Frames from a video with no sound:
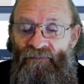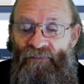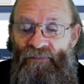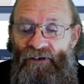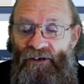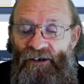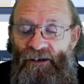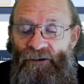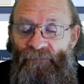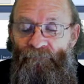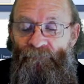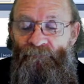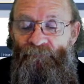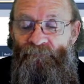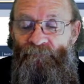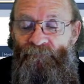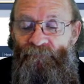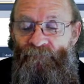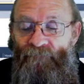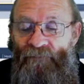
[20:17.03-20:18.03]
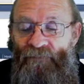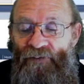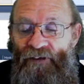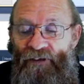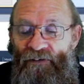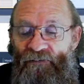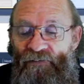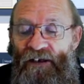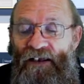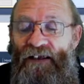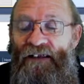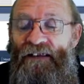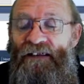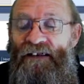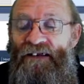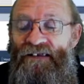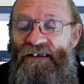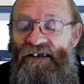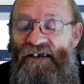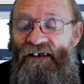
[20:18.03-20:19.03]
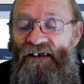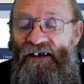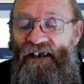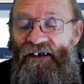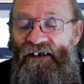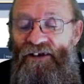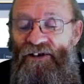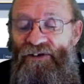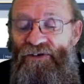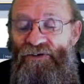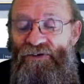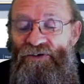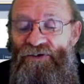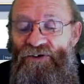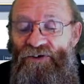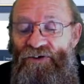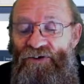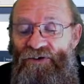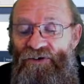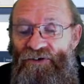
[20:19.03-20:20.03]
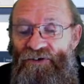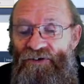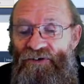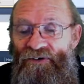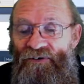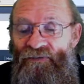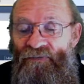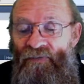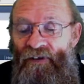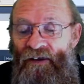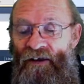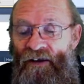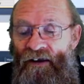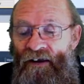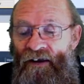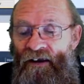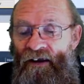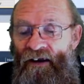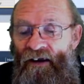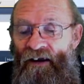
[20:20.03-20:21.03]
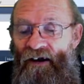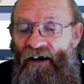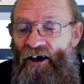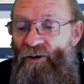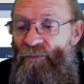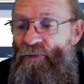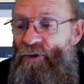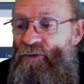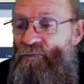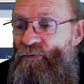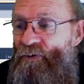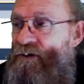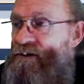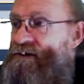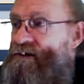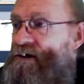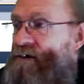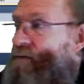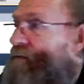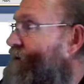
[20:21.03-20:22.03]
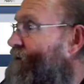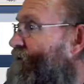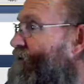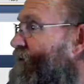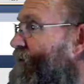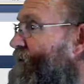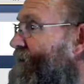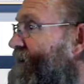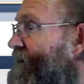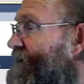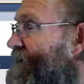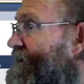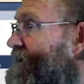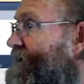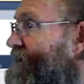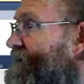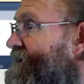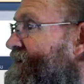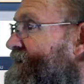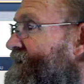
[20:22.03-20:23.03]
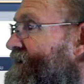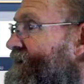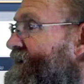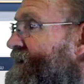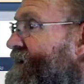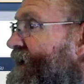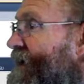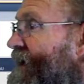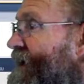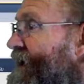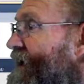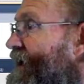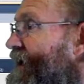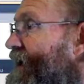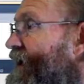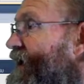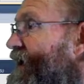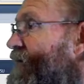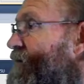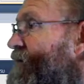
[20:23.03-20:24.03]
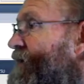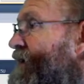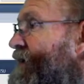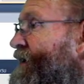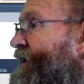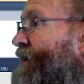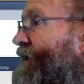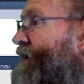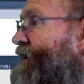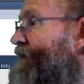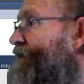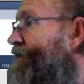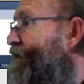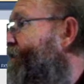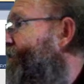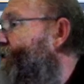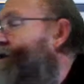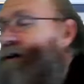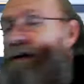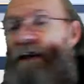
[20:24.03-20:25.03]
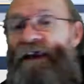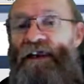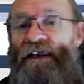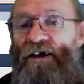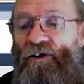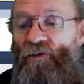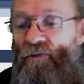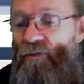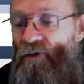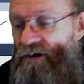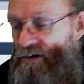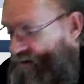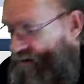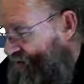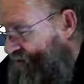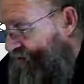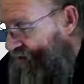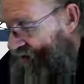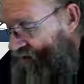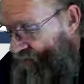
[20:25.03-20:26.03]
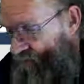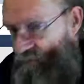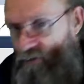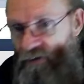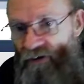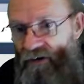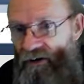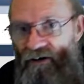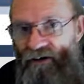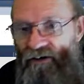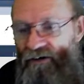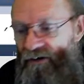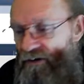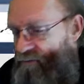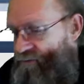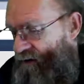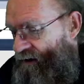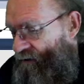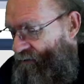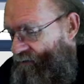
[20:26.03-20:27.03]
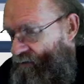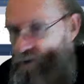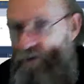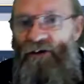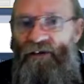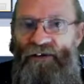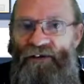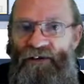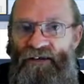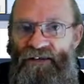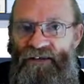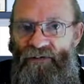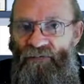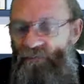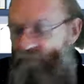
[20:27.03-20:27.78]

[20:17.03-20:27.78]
Okay. Very interesting and handy tools to use. I hope you've learned something from that. So if you've got any questions, let me have a look at this.